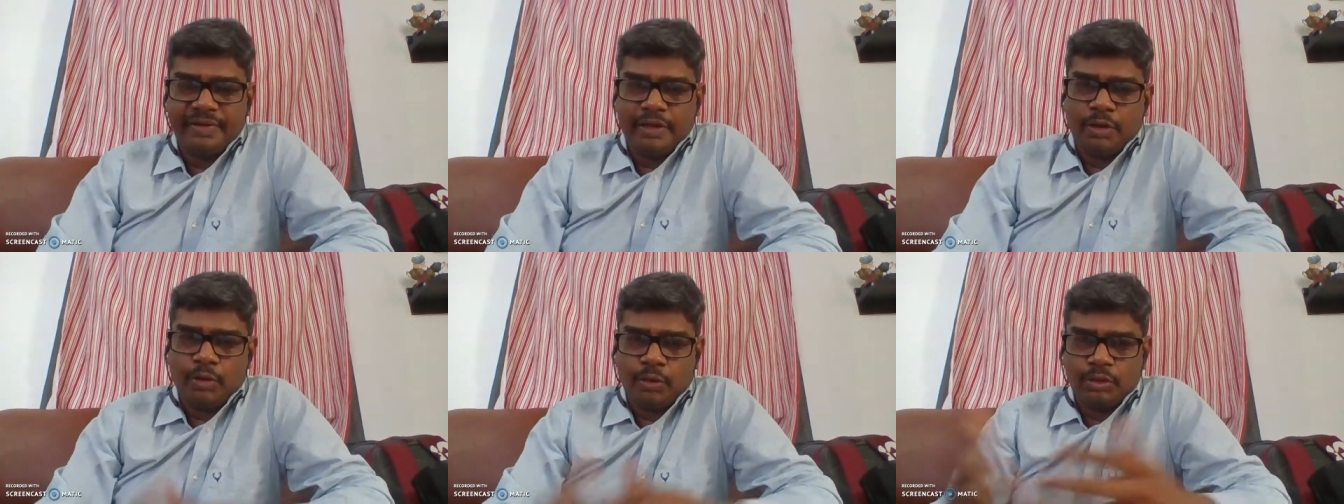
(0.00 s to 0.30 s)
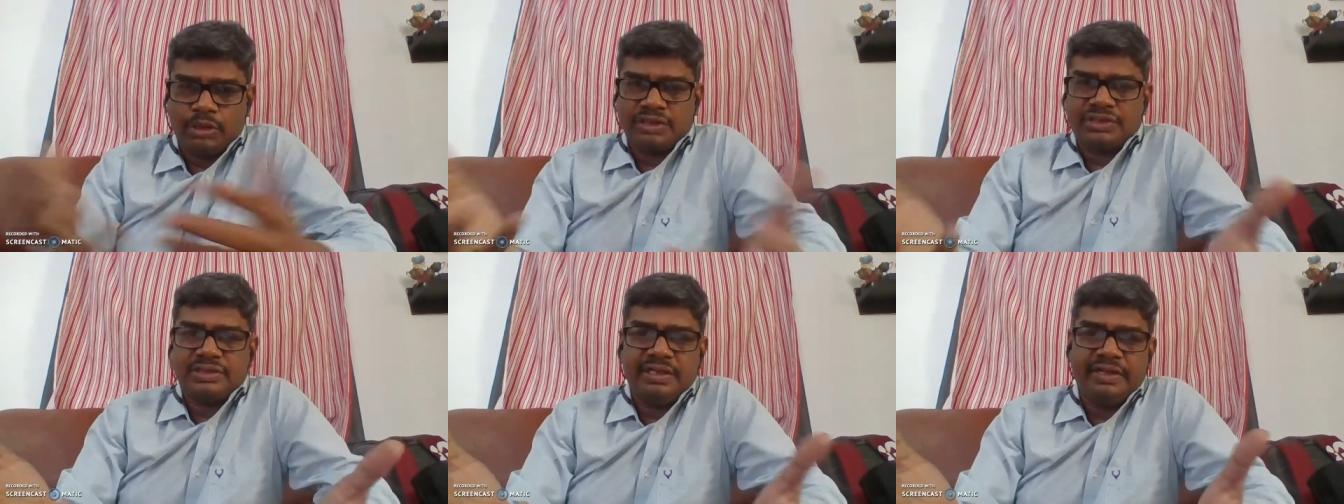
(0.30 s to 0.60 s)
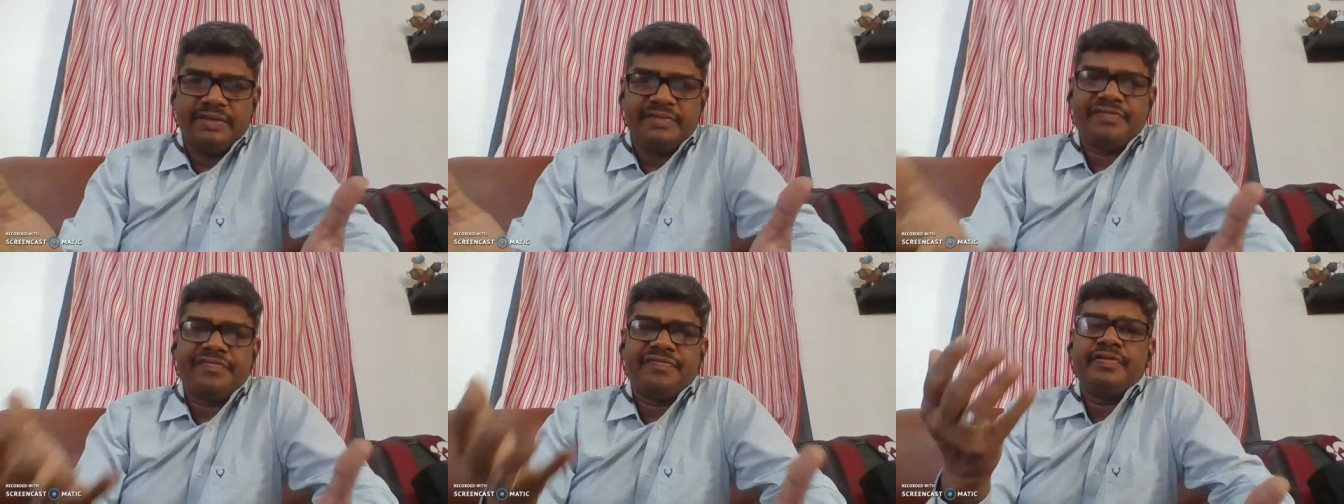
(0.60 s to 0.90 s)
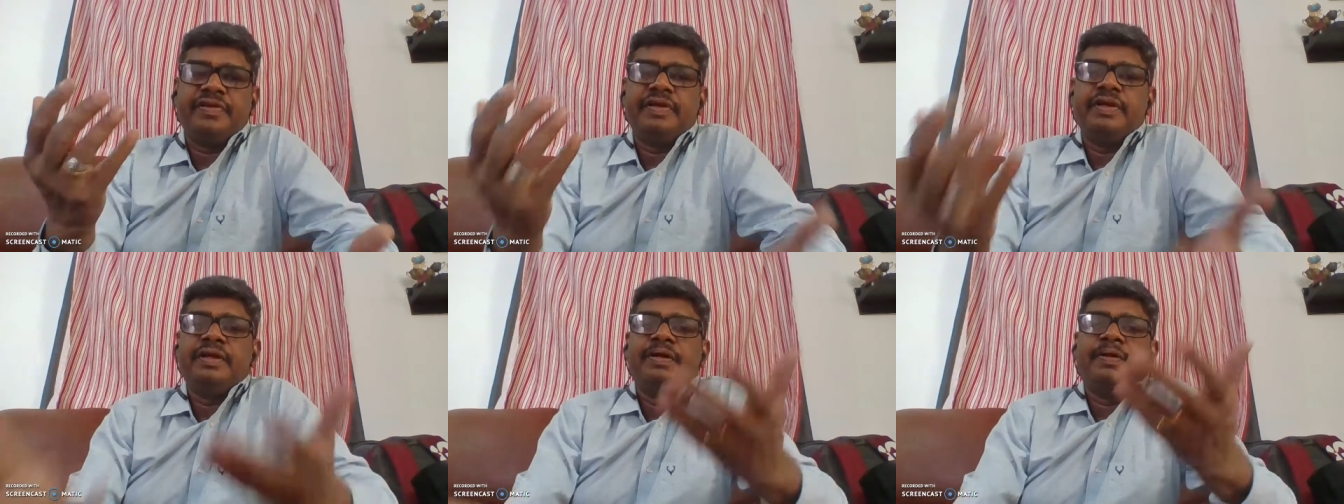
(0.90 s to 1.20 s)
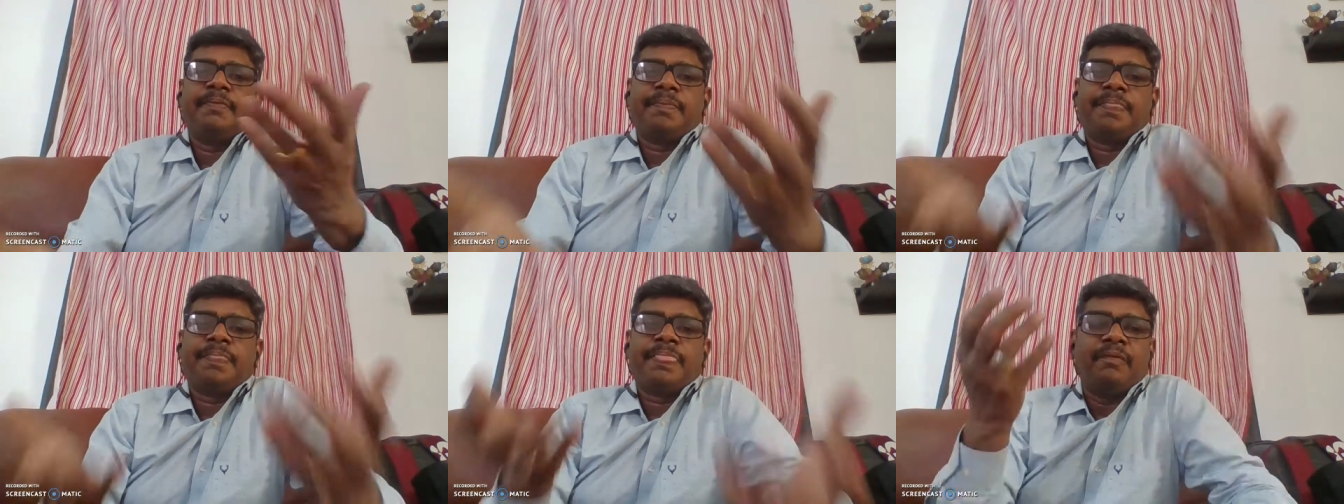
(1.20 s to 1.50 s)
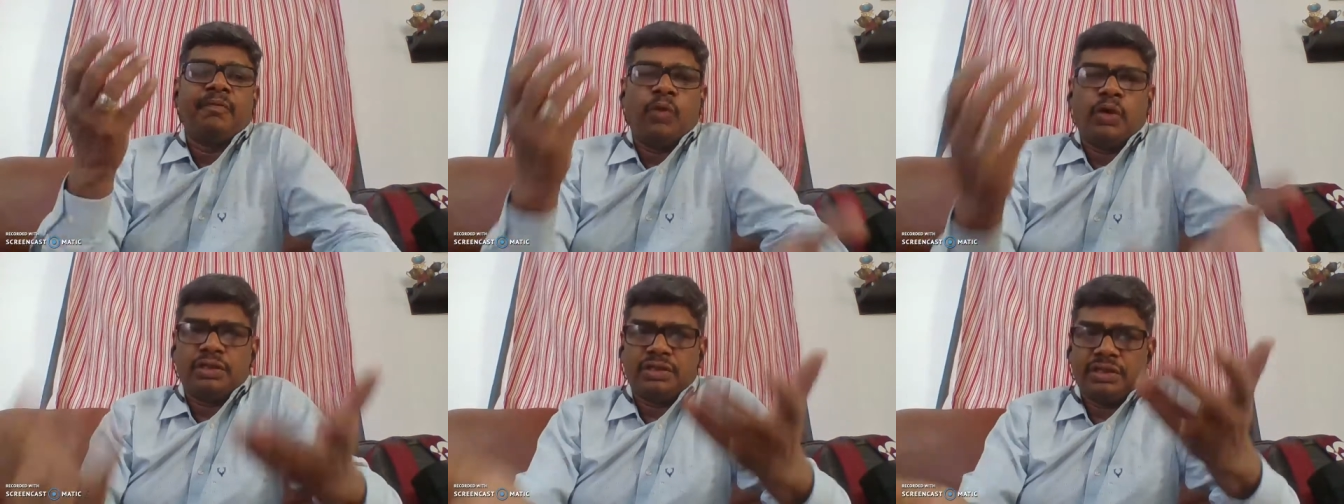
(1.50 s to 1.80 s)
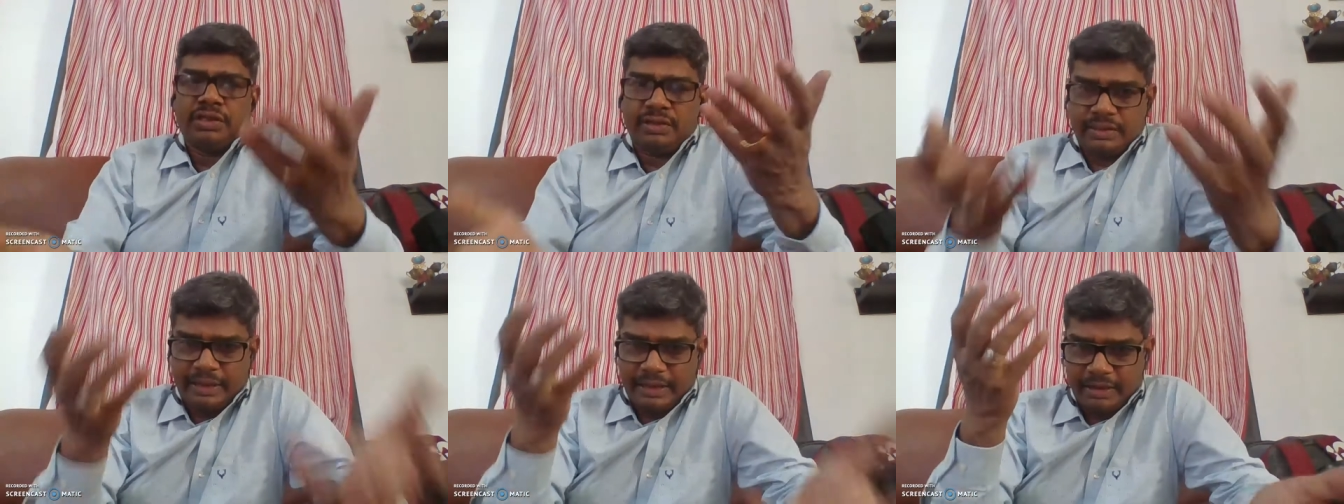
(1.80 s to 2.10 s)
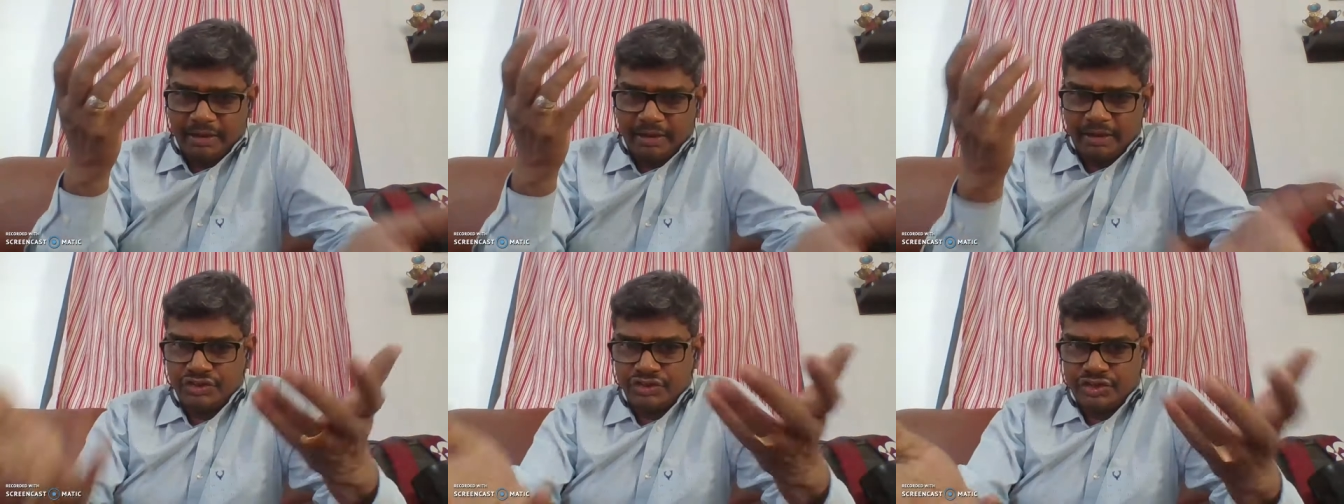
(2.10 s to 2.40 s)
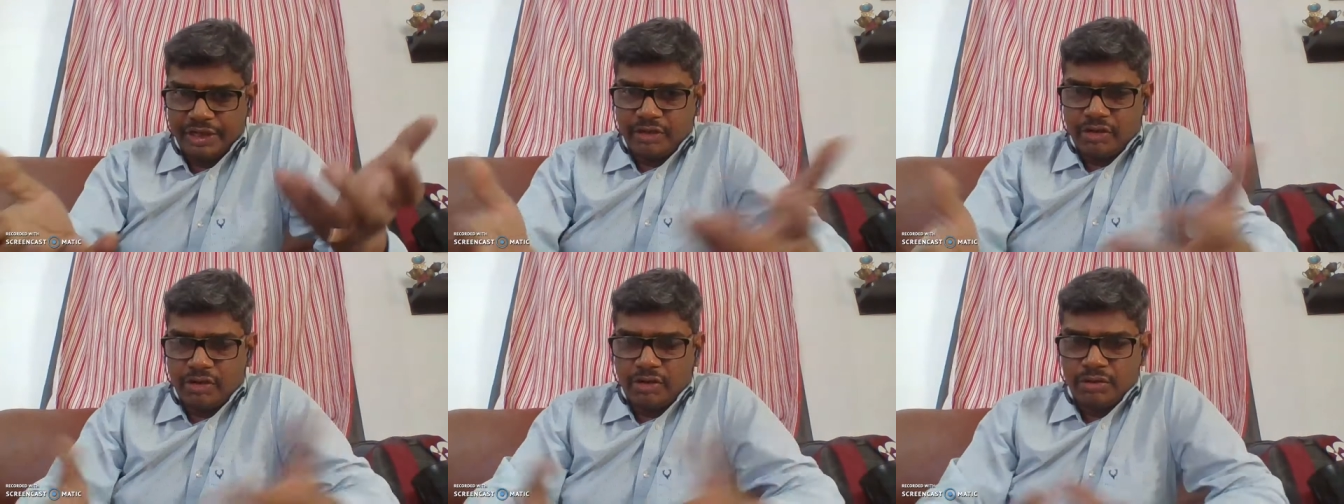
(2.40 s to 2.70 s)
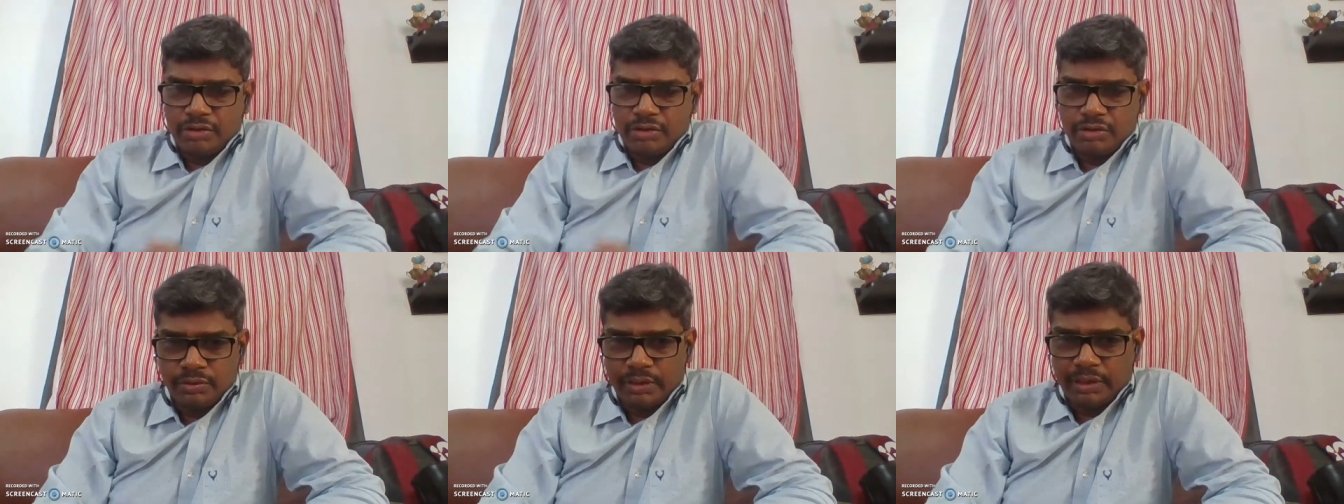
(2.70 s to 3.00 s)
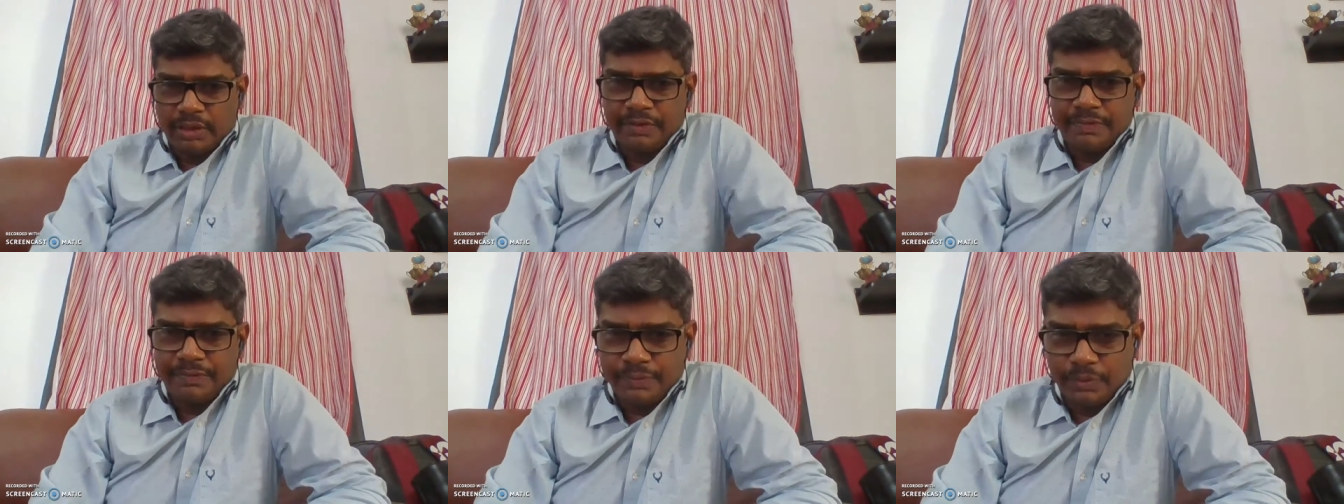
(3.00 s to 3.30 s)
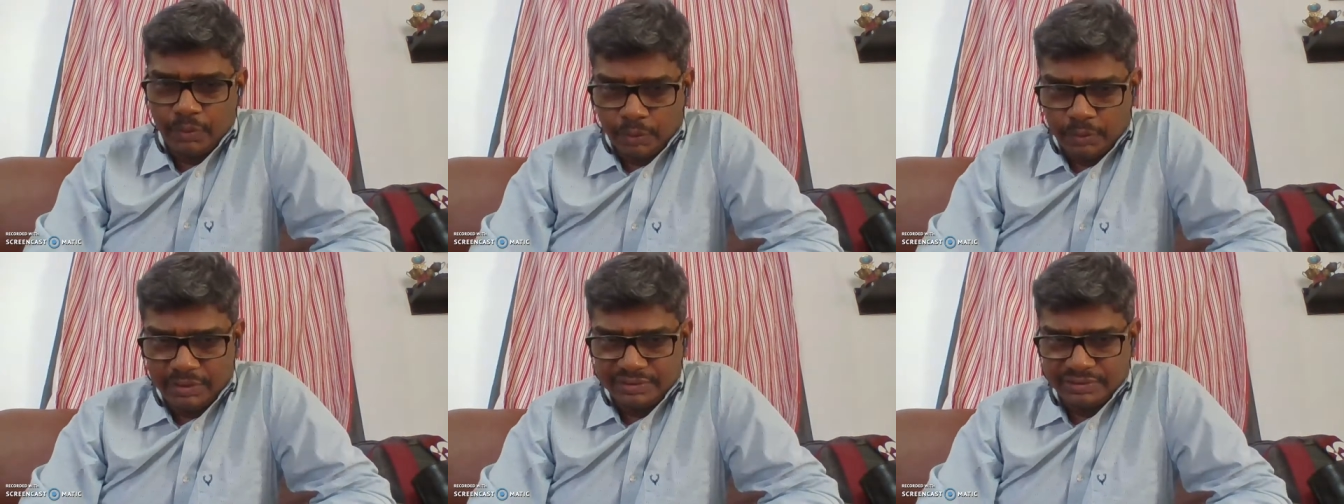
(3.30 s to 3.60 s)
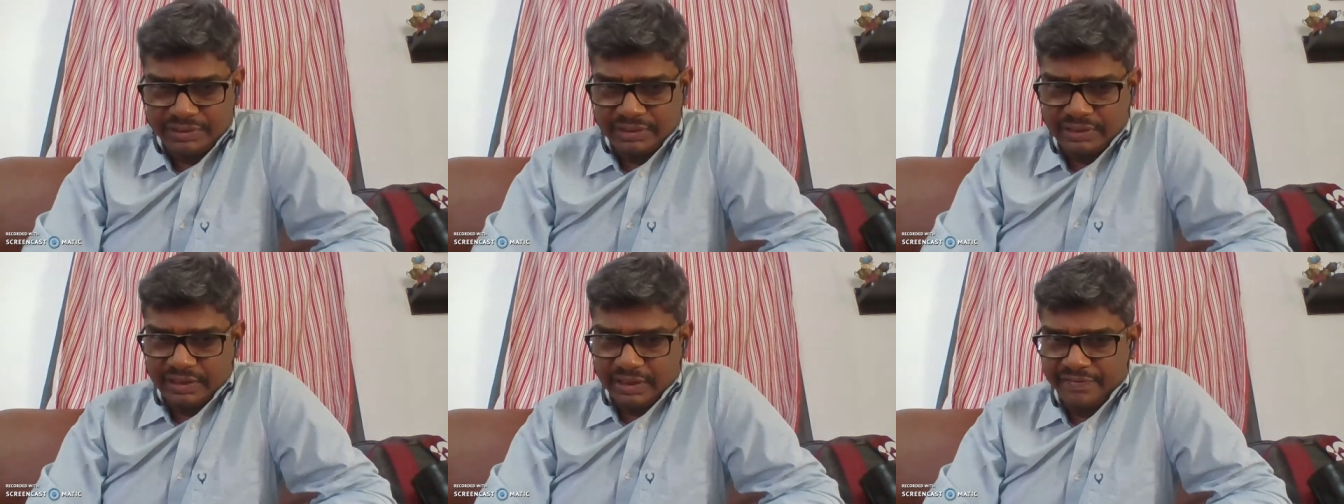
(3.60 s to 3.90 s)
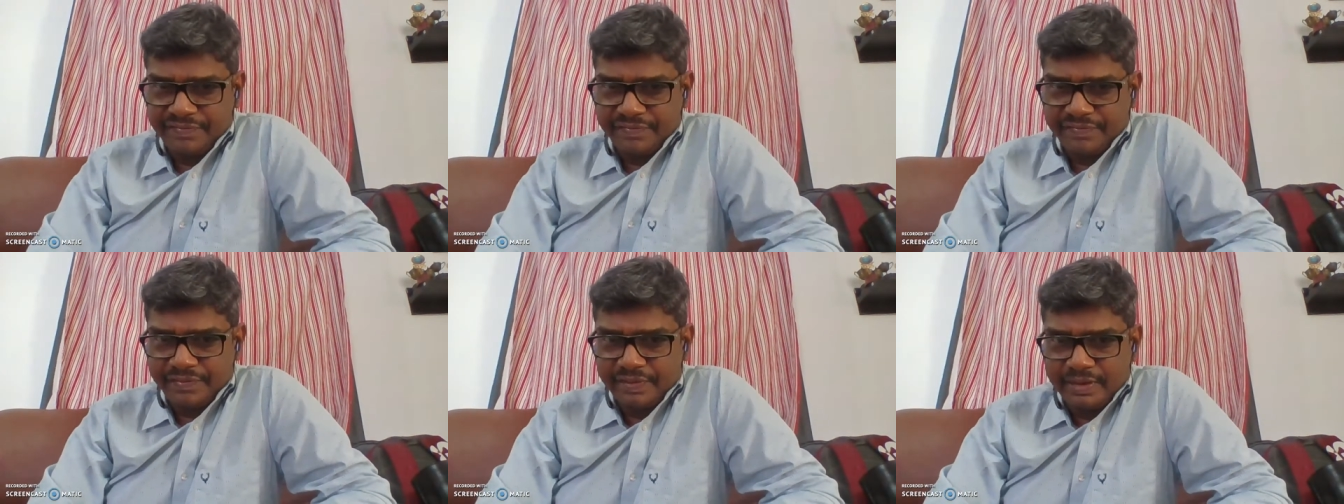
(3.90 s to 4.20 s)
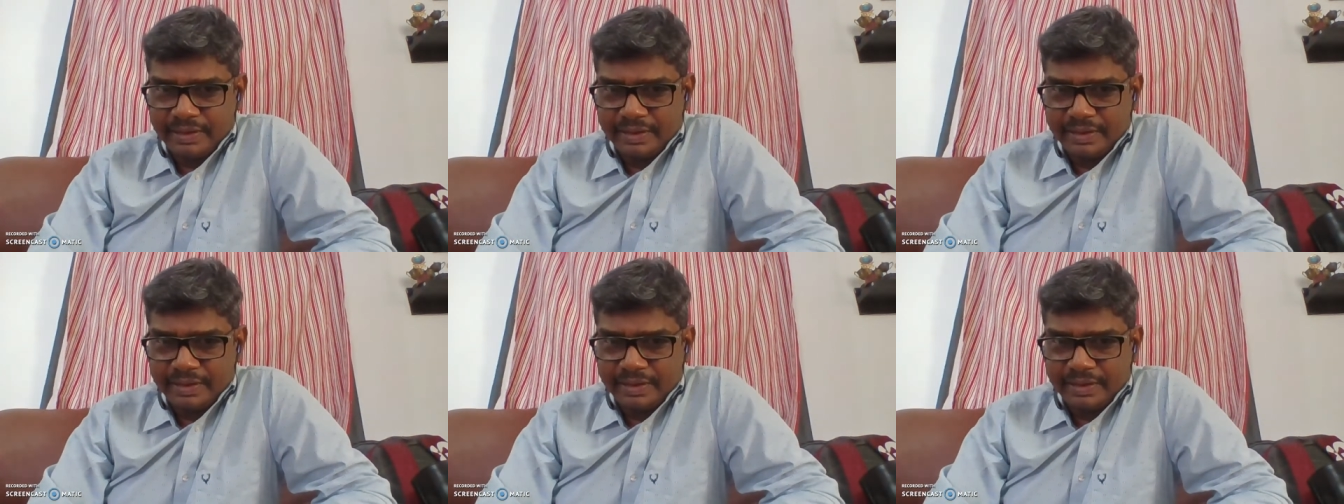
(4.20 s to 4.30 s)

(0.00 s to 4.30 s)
A lotus leaf, water cannot stick on to the lotus leaf.